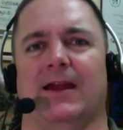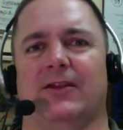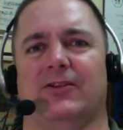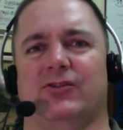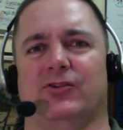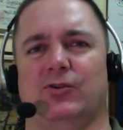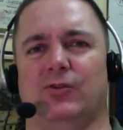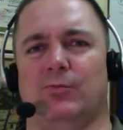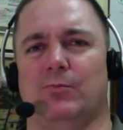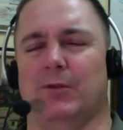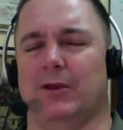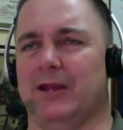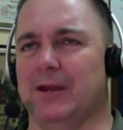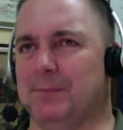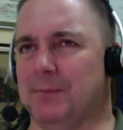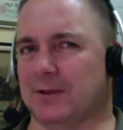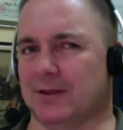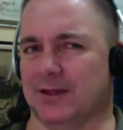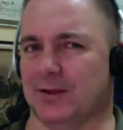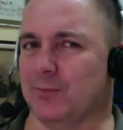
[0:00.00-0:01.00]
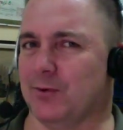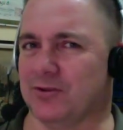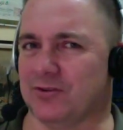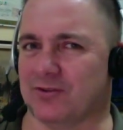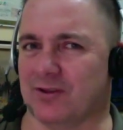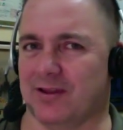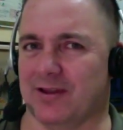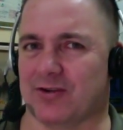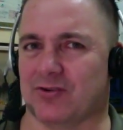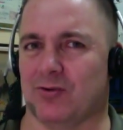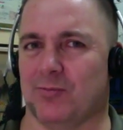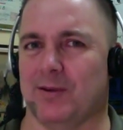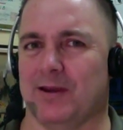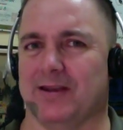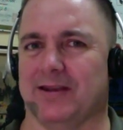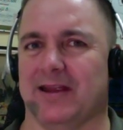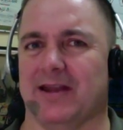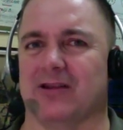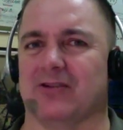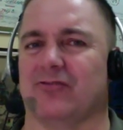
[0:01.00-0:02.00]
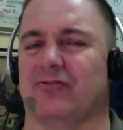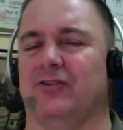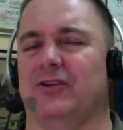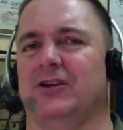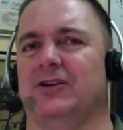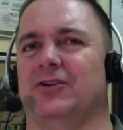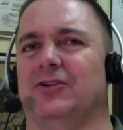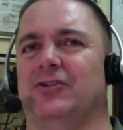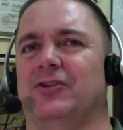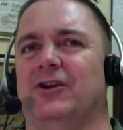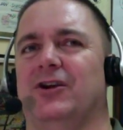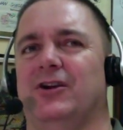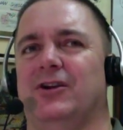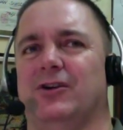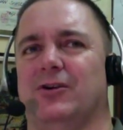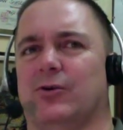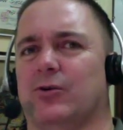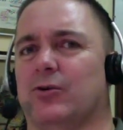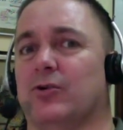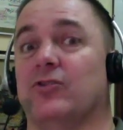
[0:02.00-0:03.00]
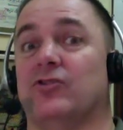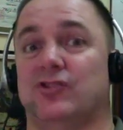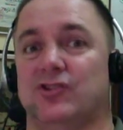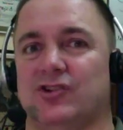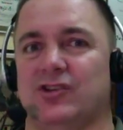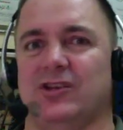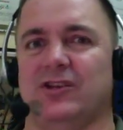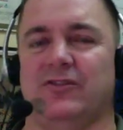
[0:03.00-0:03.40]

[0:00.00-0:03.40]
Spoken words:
to manipulate one's electromagnetic field or qi